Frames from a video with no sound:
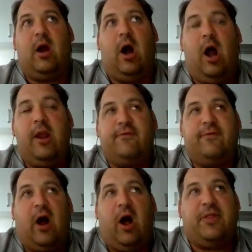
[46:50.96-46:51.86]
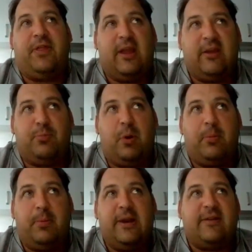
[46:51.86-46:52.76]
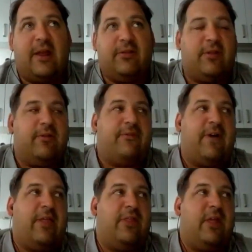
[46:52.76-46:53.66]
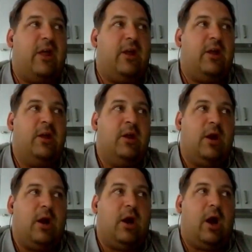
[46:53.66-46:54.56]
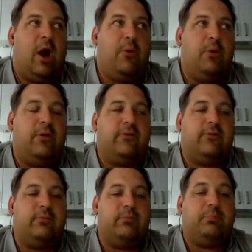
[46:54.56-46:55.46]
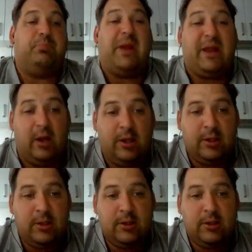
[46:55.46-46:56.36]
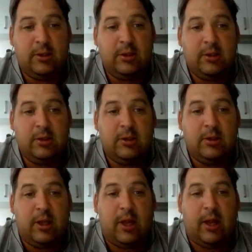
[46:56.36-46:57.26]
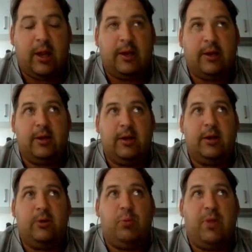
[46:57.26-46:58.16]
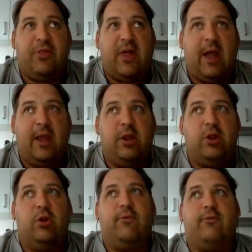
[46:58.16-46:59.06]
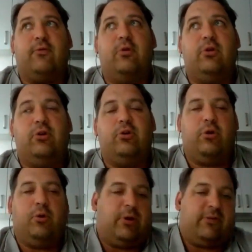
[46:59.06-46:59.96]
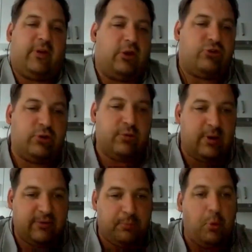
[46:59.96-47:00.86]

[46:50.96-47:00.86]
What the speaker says: I think it's probably down to the fact that I was bigger, and with that your exertion is